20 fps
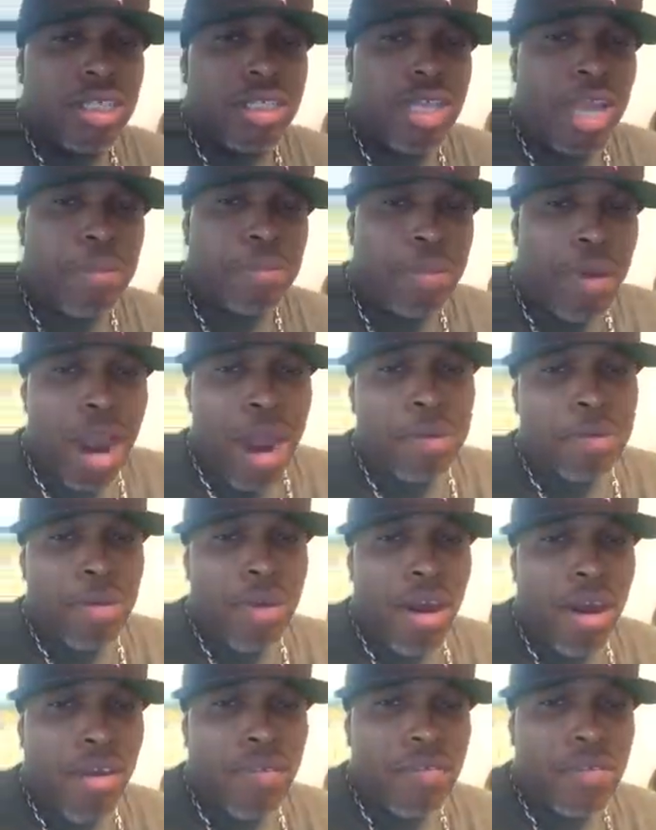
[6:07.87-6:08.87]
that pop
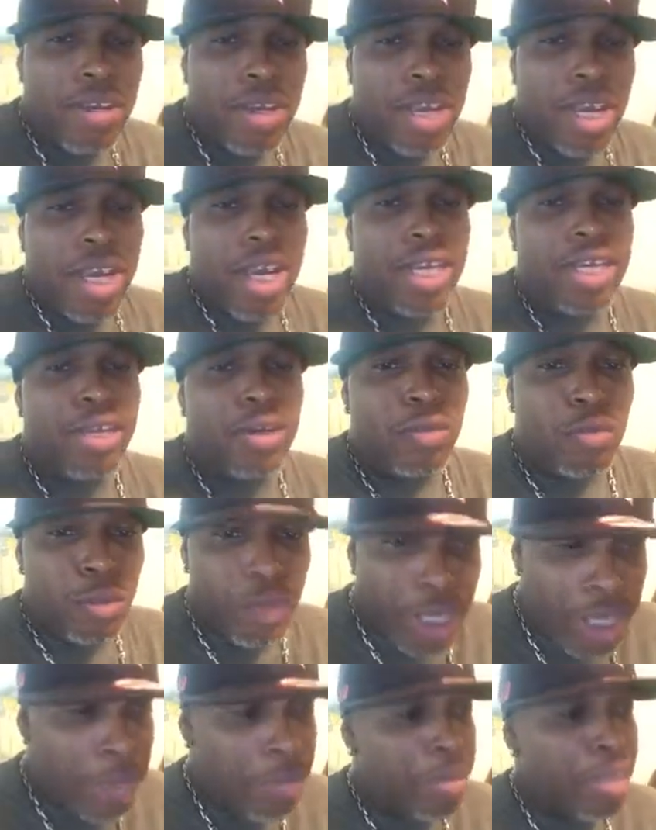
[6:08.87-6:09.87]
off, and it
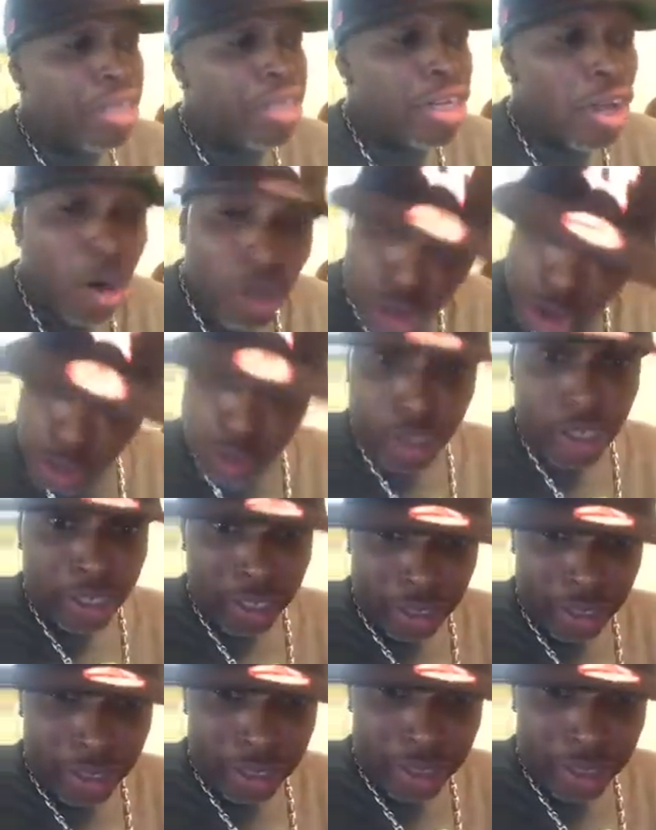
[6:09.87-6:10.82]
really be your trigger